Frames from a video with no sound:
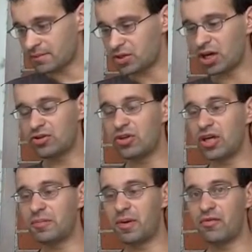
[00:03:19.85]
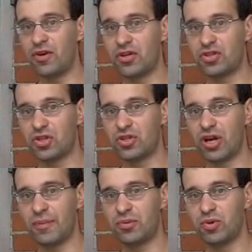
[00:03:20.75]
Trying to get professional
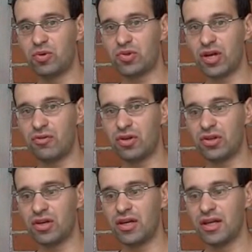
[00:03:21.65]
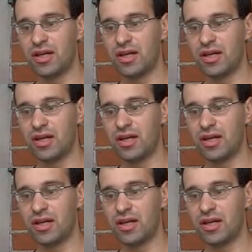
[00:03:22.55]
job too, cause I want to